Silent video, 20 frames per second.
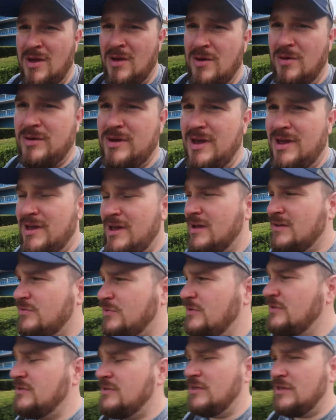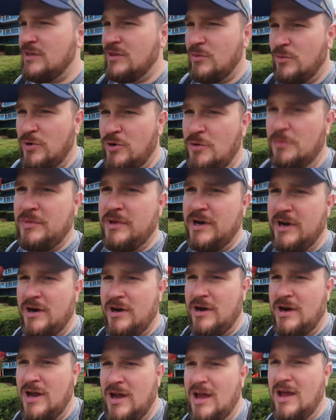Okay, guys, what do you think of the room there?